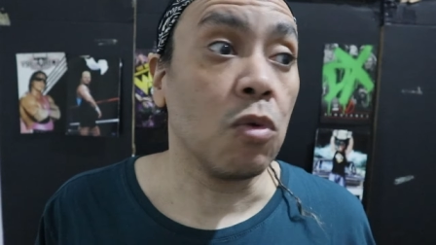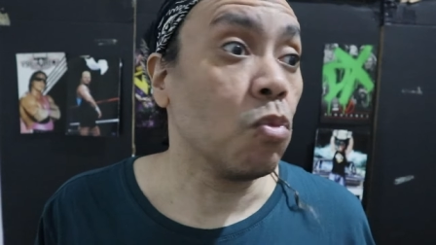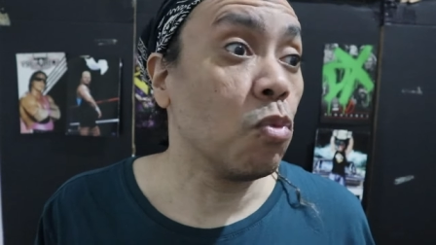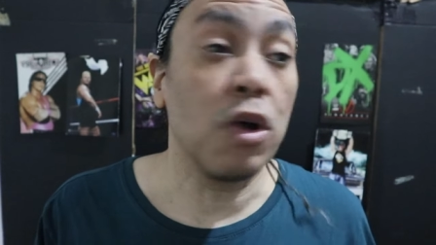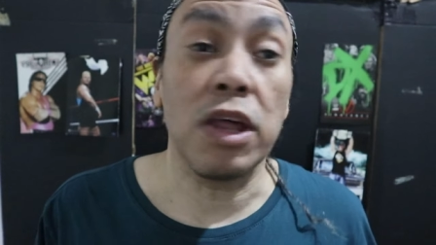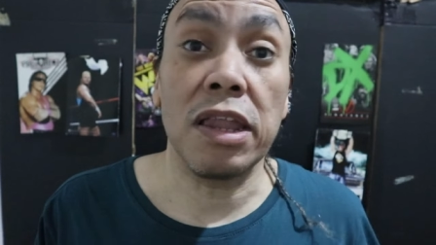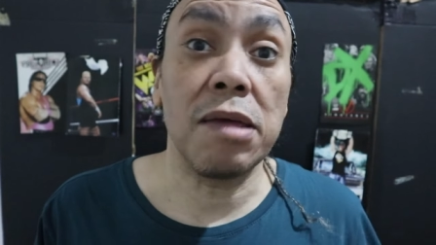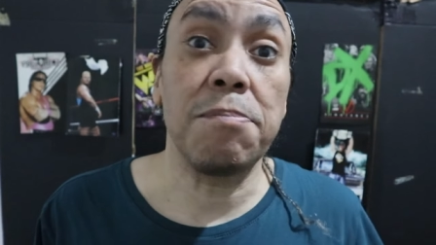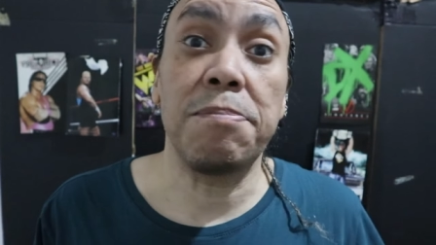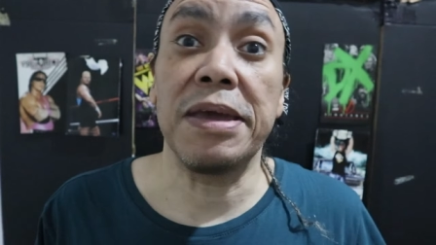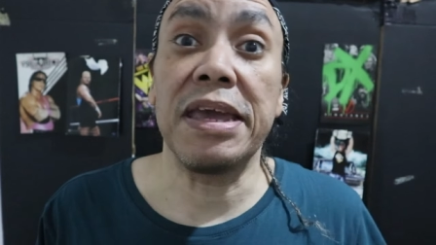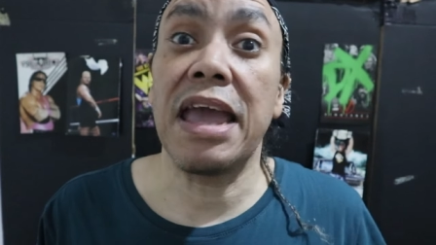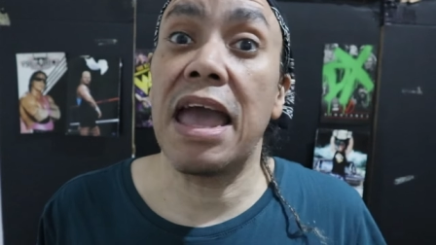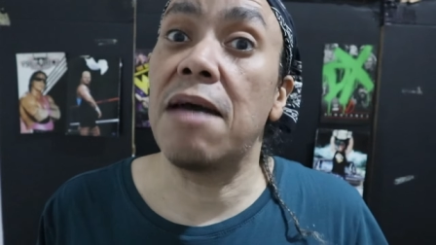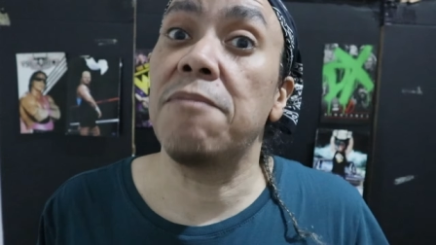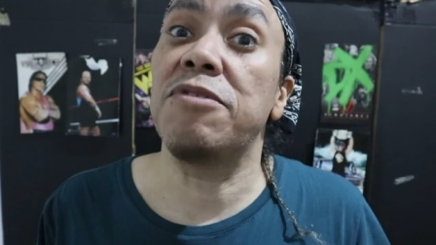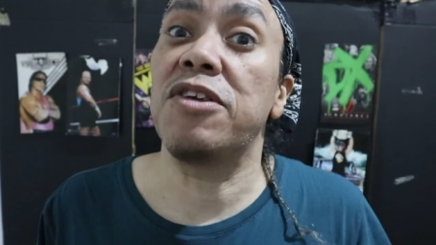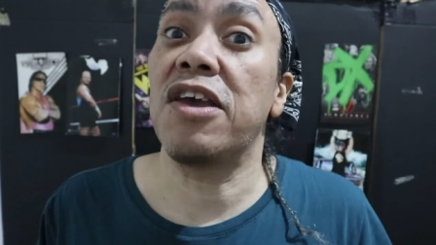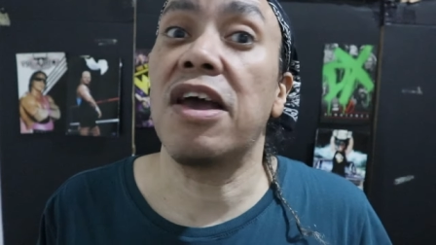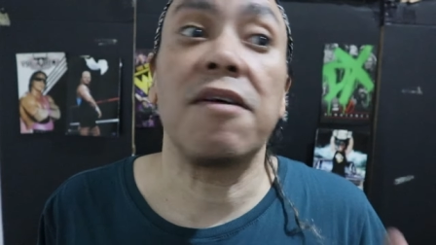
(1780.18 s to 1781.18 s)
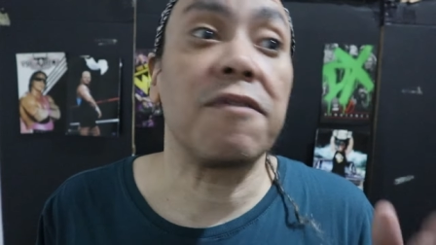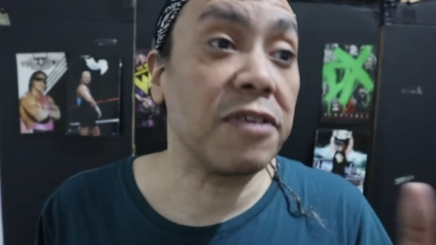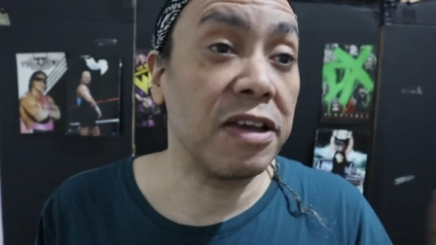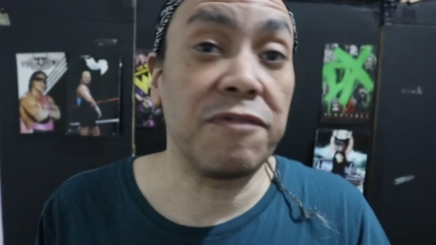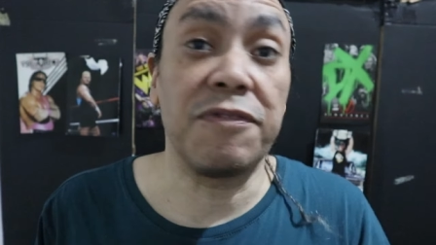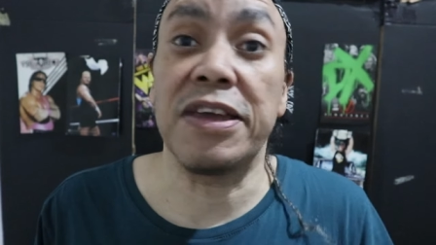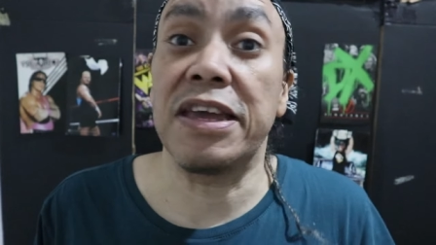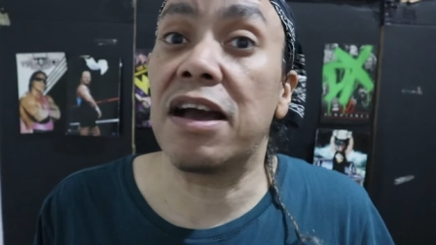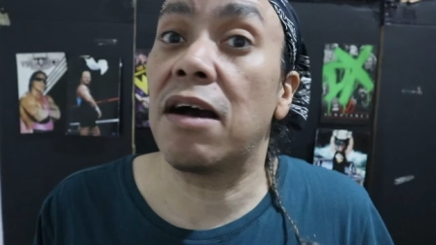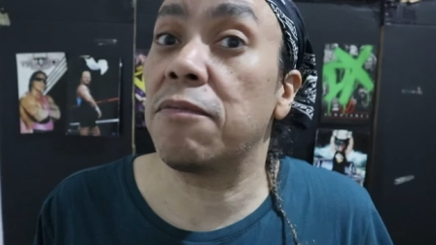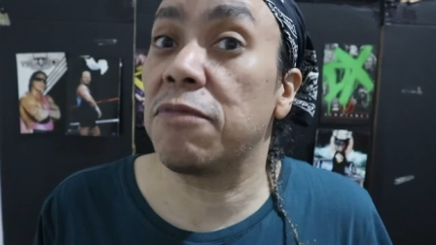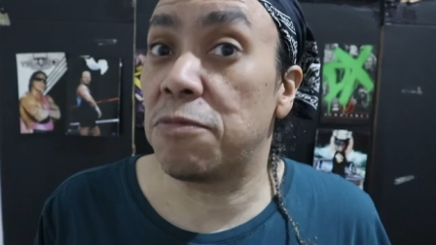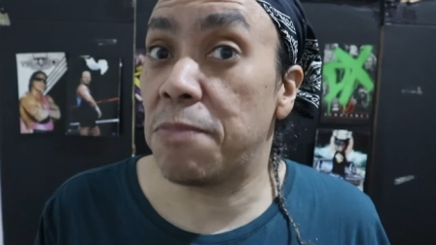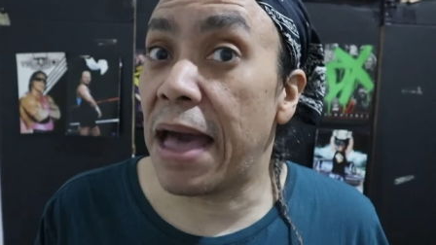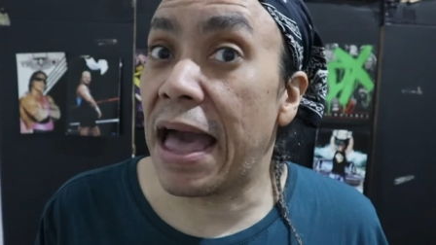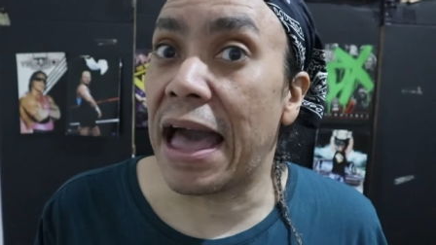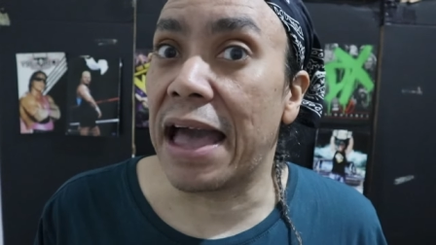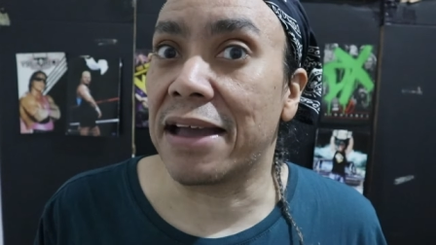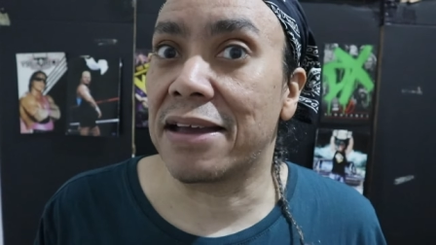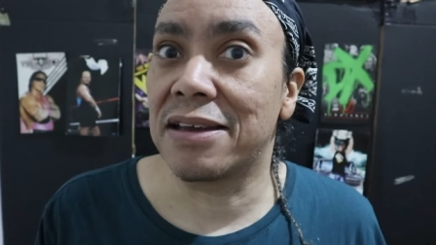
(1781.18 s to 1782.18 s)
Will it be MJF if he comes
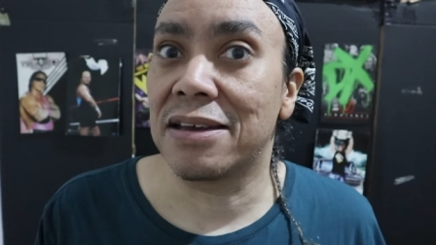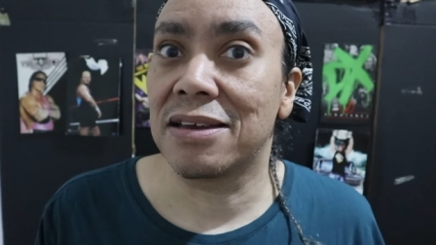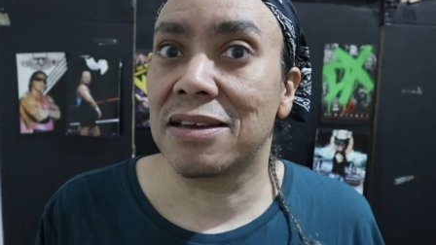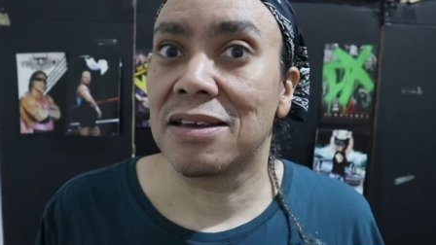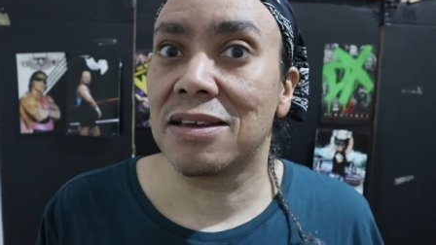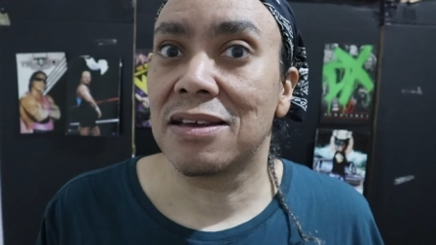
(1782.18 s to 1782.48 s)
back?